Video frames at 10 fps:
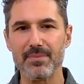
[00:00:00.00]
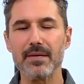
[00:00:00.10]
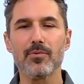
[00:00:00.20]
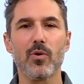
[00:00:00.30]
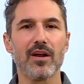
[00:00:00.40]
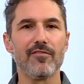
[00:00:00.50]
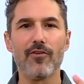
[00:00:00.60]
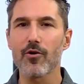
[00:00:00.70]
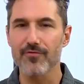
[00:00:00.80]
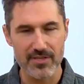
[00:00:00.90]
people want to
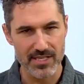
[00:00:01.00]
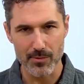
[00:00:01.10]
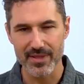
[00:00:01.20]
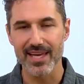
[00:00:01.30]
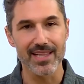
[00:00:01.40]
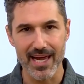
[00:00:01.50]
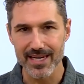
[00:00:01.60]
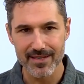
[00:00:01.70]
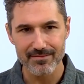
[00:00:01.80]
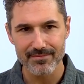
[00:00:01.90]
vote for someone they
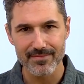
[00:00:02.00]
like.